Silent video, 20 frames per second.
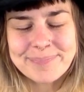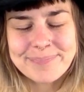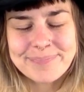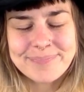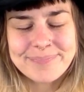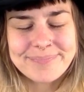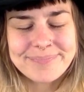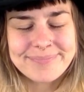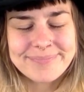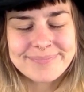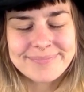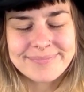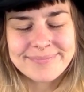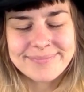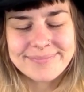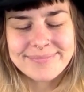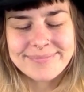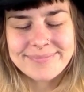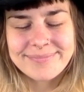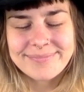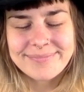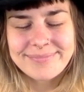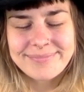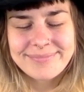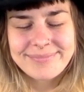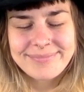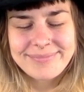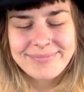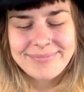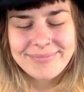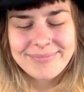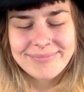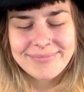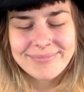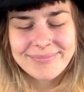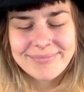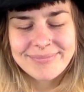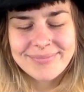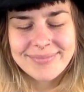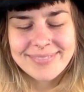
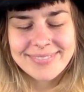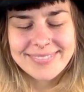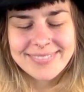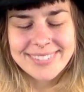(silence)